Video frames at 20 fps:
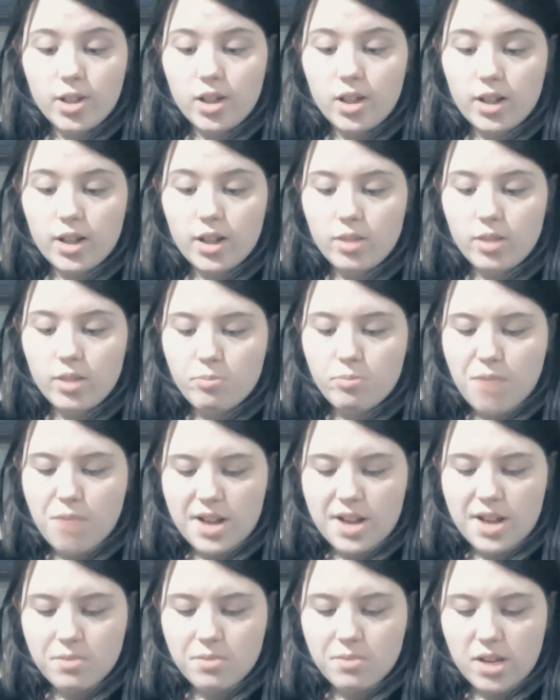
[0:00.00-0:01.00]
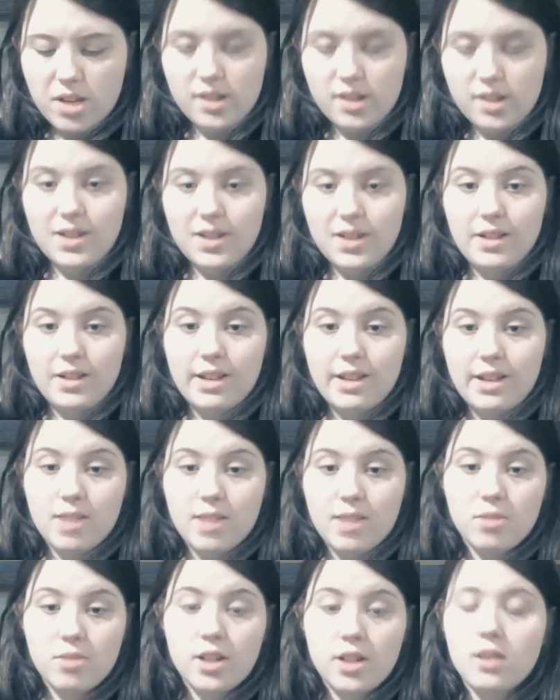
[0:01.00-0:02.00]
like the best dance
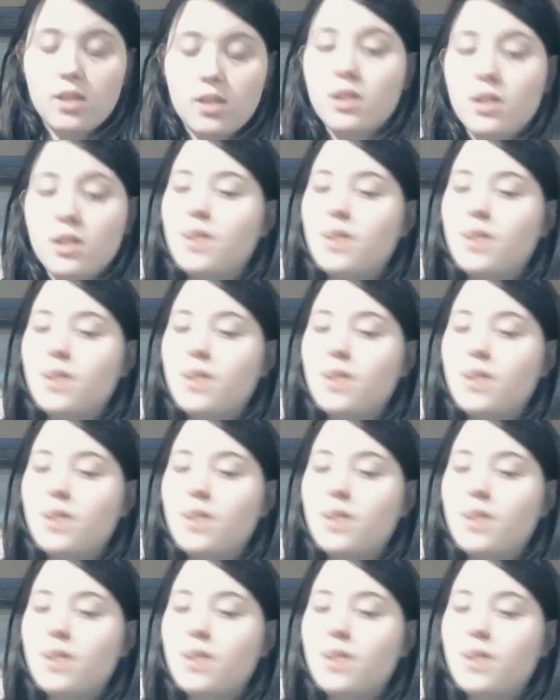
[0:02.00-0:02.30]
captain.